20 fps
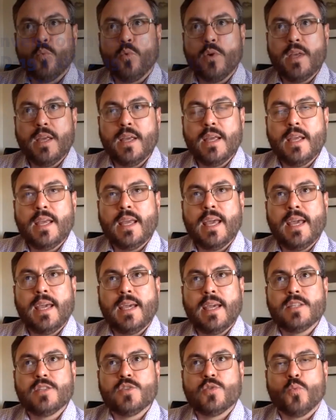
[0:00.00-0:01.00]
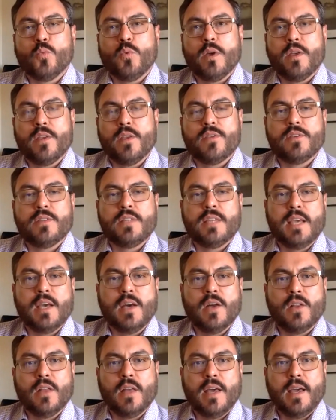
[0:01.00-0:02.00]
re-engaged with
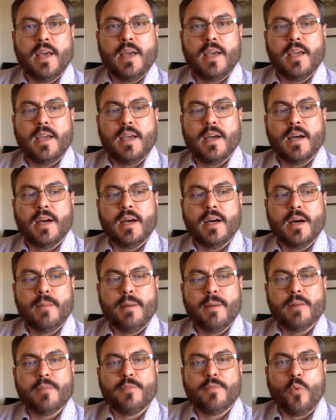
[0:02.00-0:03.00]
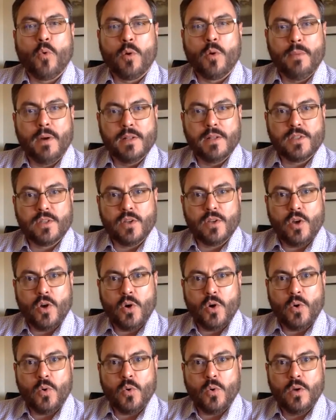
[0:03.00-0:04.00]
TLA uh, about four months
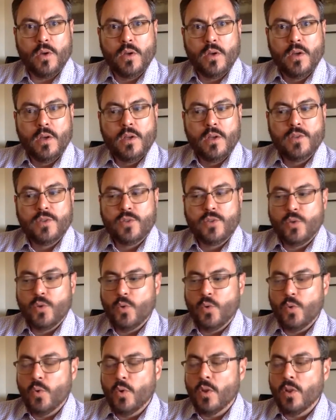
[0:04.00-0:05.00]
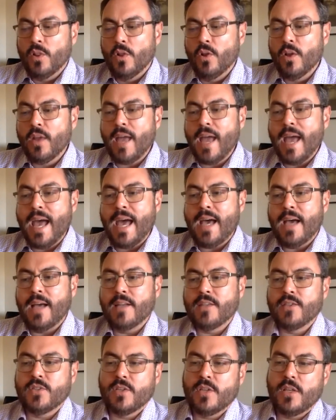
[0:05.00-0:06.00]
ago to look at
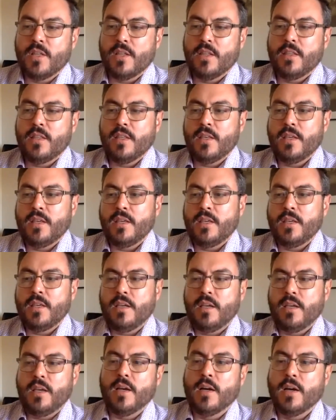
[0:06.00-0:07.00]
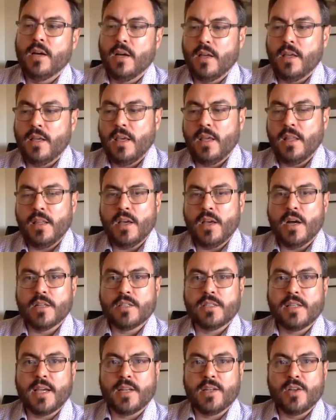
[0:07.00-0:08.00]
the uh, Heliox
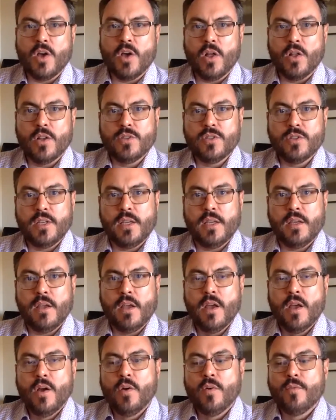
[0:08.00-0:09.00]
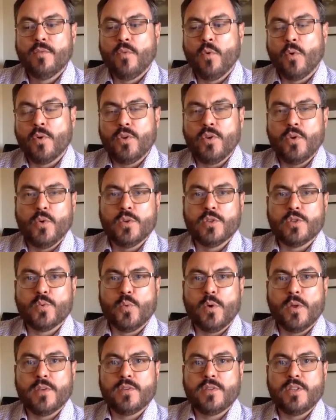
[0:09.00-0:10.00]
technology for use
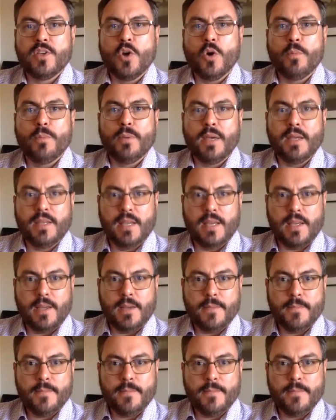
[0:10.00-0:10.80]
with COPD.